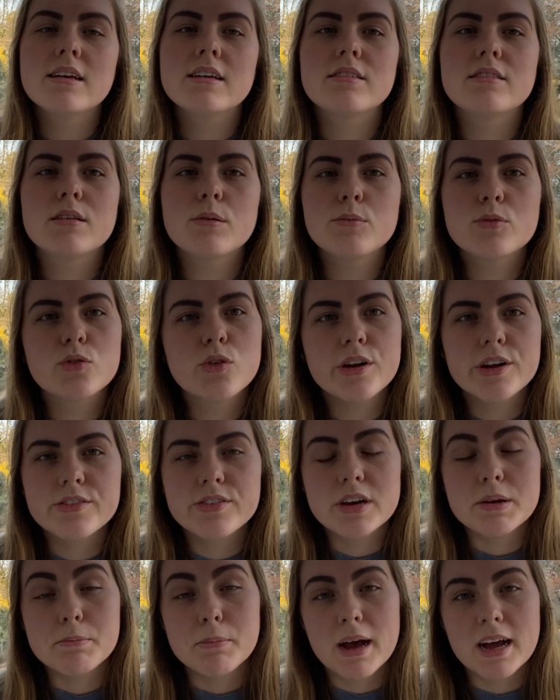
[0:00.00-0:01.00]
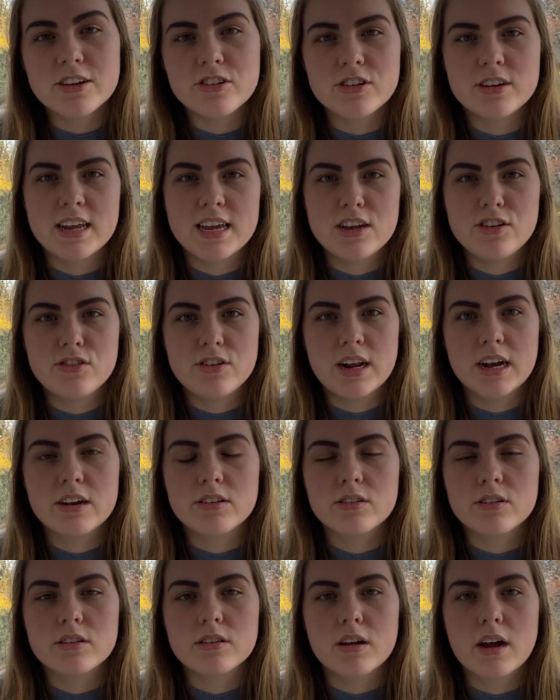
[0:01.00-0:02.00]
some sort of imagination
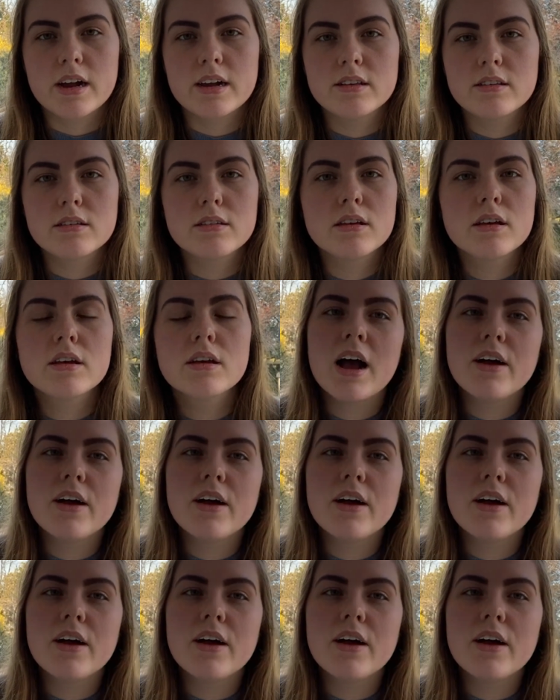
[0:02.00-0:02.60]
exercise.